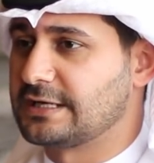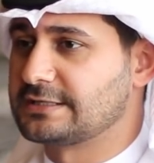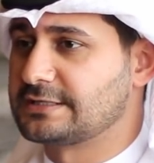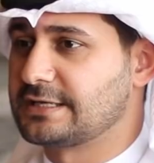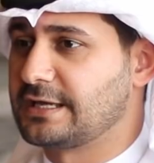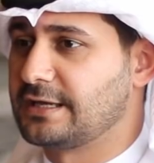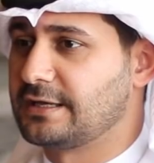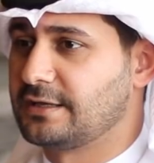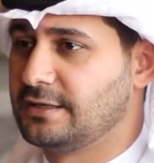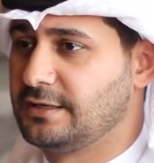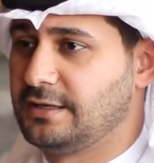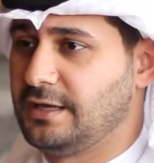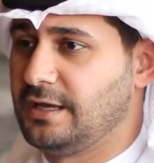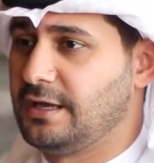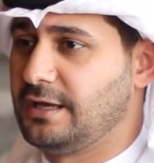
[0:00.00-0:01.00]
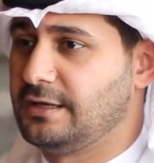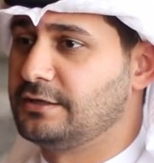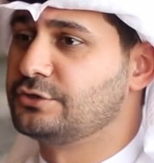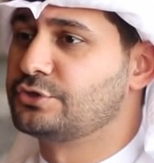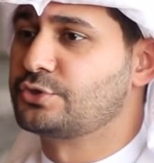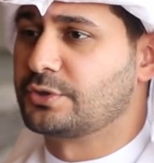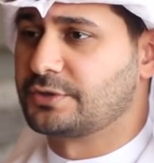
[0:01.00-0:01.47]
I'd say, an
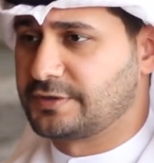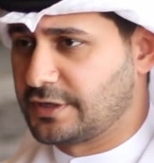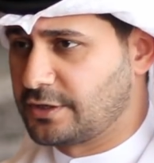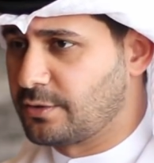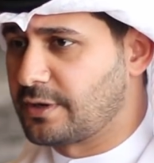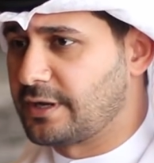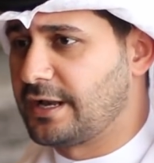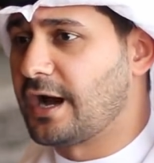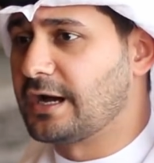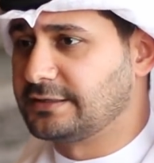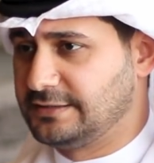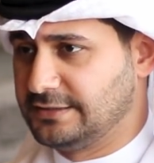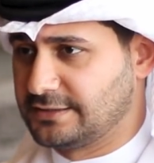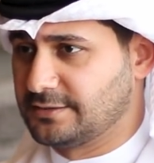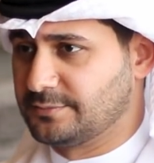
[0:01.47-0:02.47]
insurtech or an IT